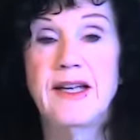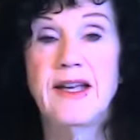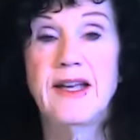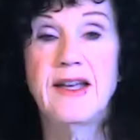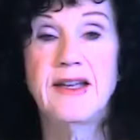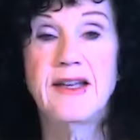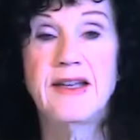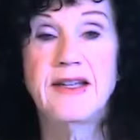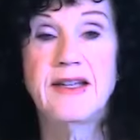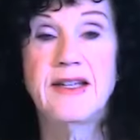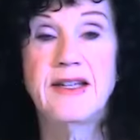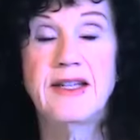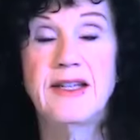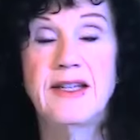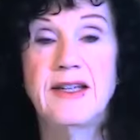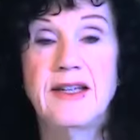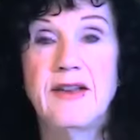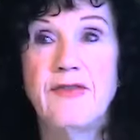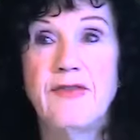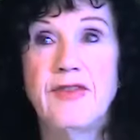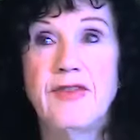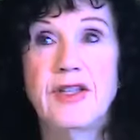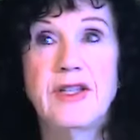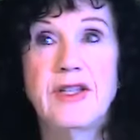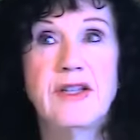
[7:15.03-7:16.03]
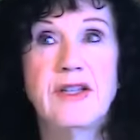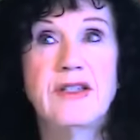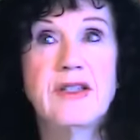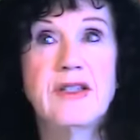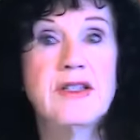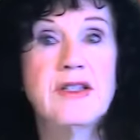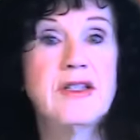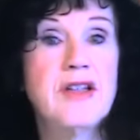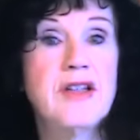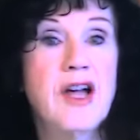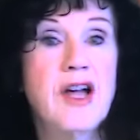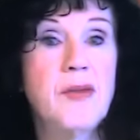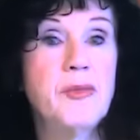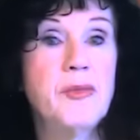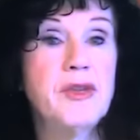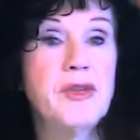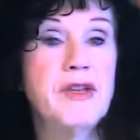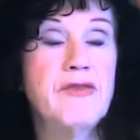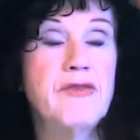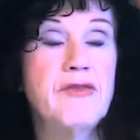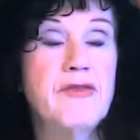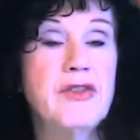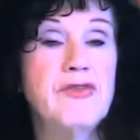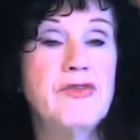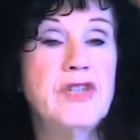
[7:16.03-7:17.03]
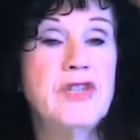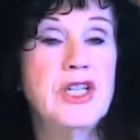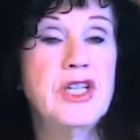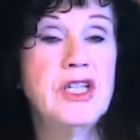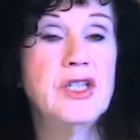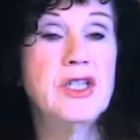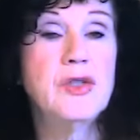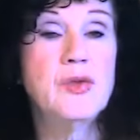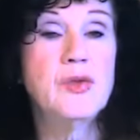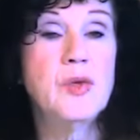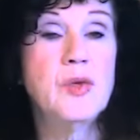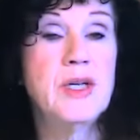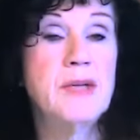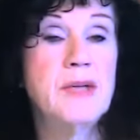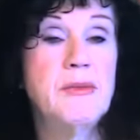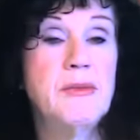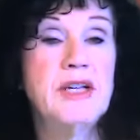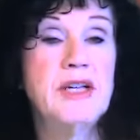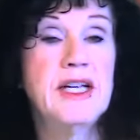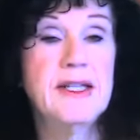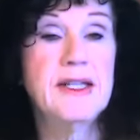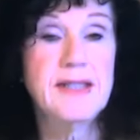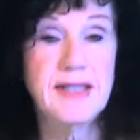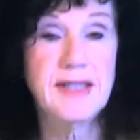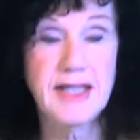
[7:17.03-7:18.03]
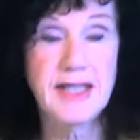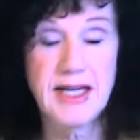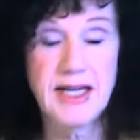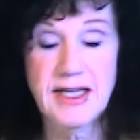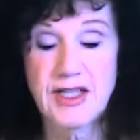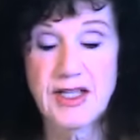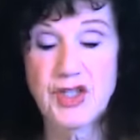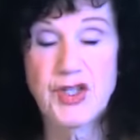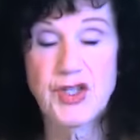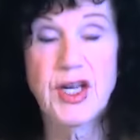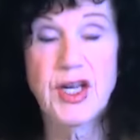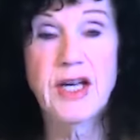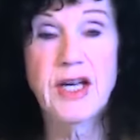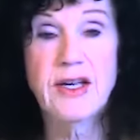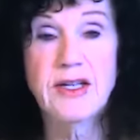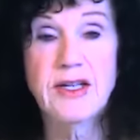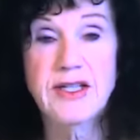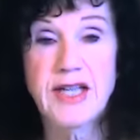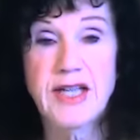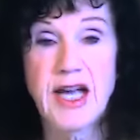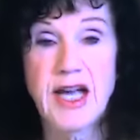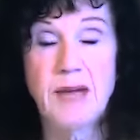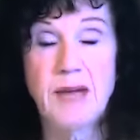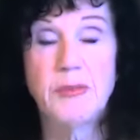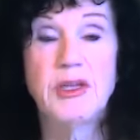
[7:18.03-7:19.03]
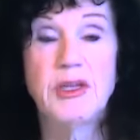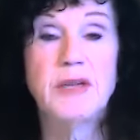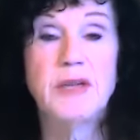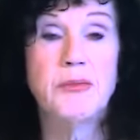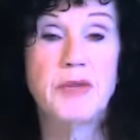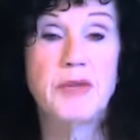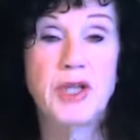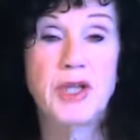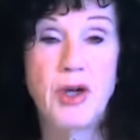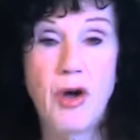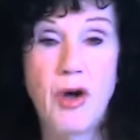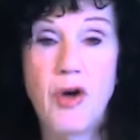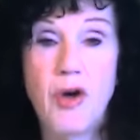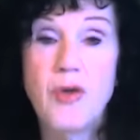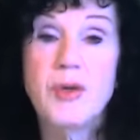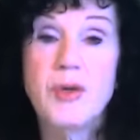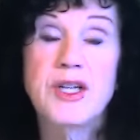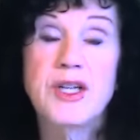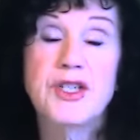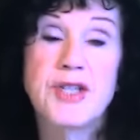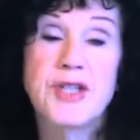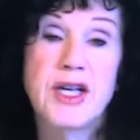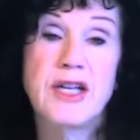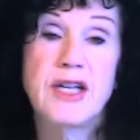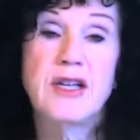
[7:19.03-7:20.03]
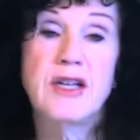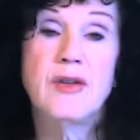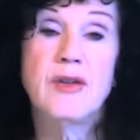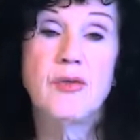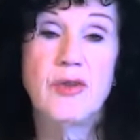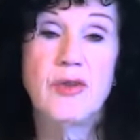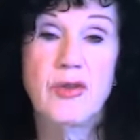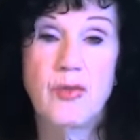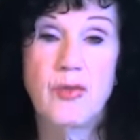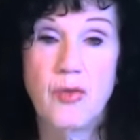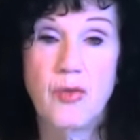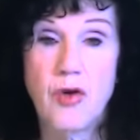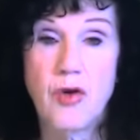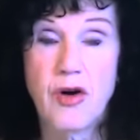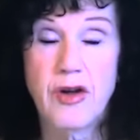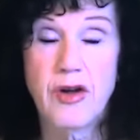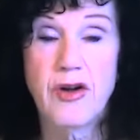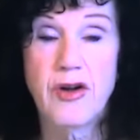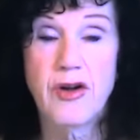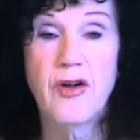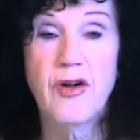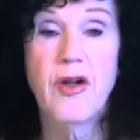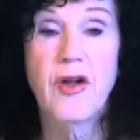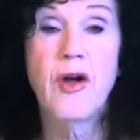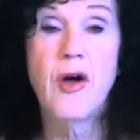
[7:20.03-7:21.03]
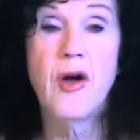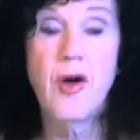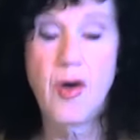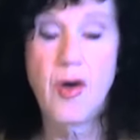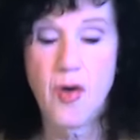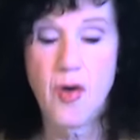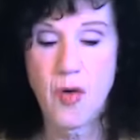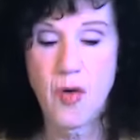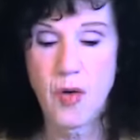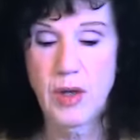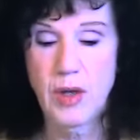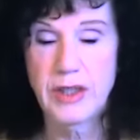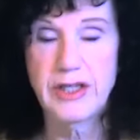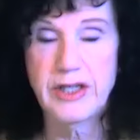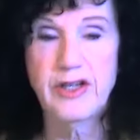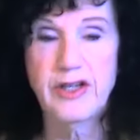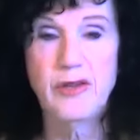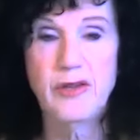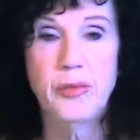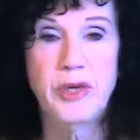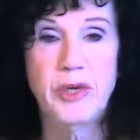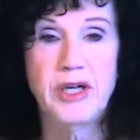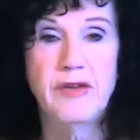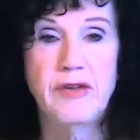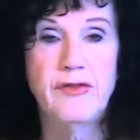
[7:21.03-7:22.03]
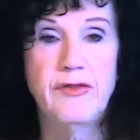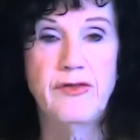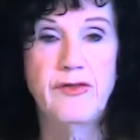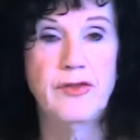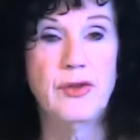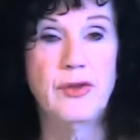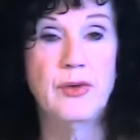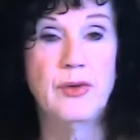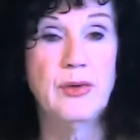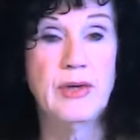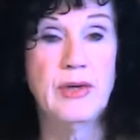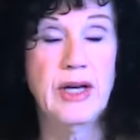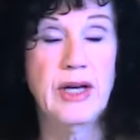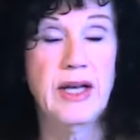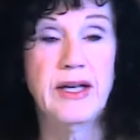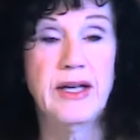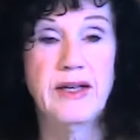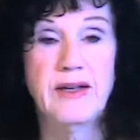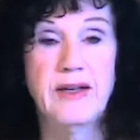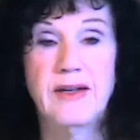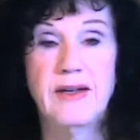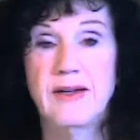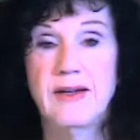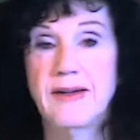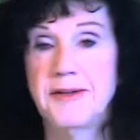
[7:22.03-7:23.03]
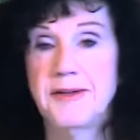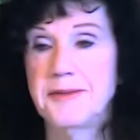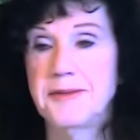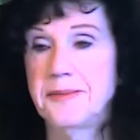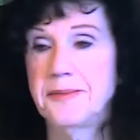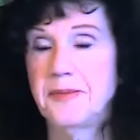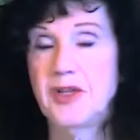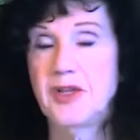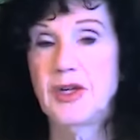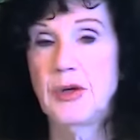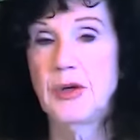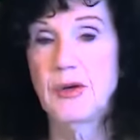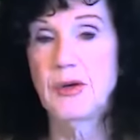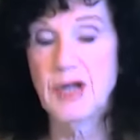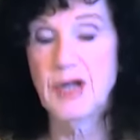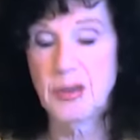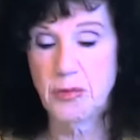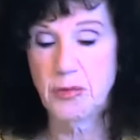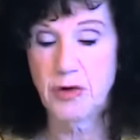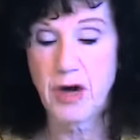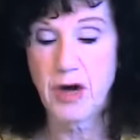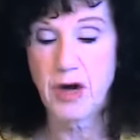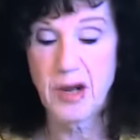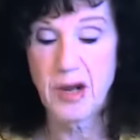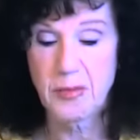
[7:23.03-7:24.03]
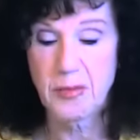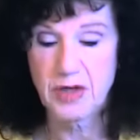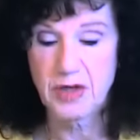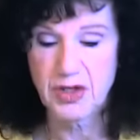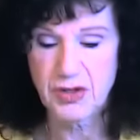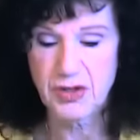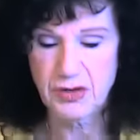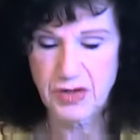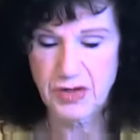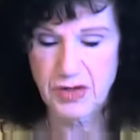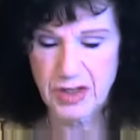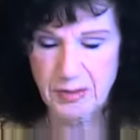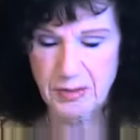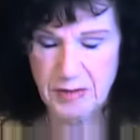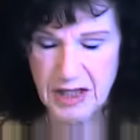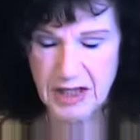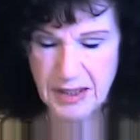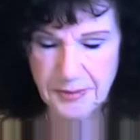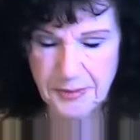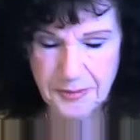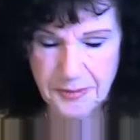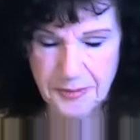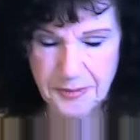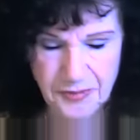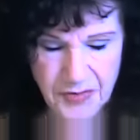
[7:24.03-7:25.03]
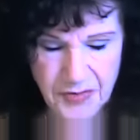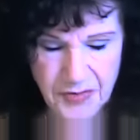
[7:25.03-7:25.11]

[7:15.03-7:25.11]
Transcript: And if it doesn't stop within fifteen, twenty minutes, take the second tablet, but always take it with water or a little bit of food, like uh, you know, a couple almonds or something.